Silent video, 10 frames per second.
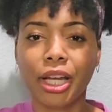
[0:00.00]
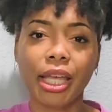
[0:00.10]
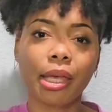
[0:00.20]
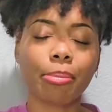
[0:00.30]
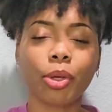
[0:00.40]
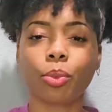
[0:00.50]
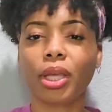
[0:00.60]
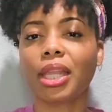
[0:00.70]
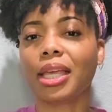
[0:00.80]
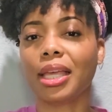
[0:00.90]
it can be
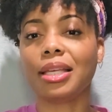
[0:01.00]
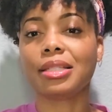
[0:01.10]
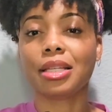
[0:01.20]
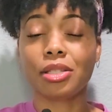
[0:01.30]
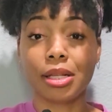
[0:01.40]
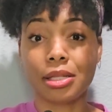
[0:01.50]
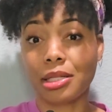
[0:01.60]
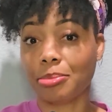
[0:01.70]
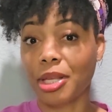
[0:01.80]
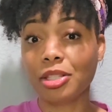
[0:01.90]
really easy to
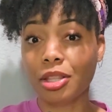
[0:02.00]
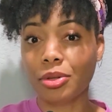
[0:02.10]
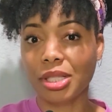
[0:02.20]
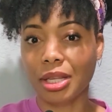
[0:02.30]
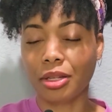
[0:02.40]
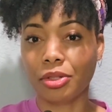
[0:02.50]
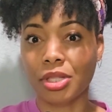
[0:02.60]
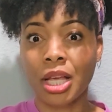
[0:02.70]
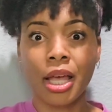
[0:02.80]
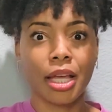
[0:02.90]
dismiss those
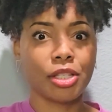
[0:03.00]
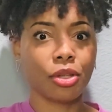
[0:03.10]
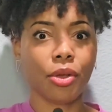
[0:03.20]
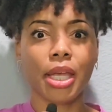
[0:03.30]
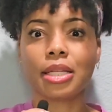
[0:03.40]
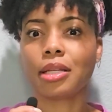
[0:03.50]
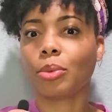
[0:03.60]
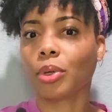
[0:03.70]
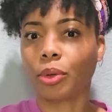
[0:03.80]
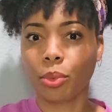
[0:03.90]
signals until you end
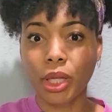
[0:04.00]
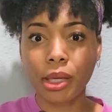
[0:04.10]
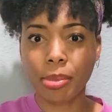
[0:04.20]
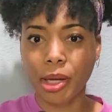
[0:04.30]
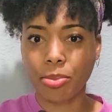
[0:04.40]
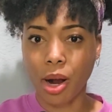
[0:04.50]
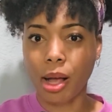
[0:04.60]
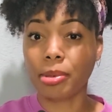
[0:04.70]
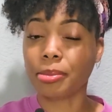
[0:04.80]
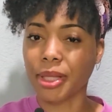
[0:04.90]
up with a really big
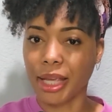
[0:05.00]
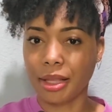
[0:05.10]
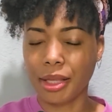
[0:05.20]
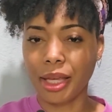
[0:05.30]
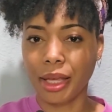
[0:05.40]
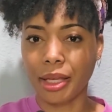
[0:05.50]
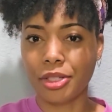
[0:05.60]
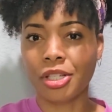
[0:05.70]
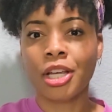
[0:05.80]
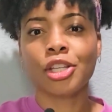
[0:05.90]
problem like
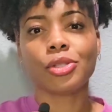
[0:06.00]
leakage.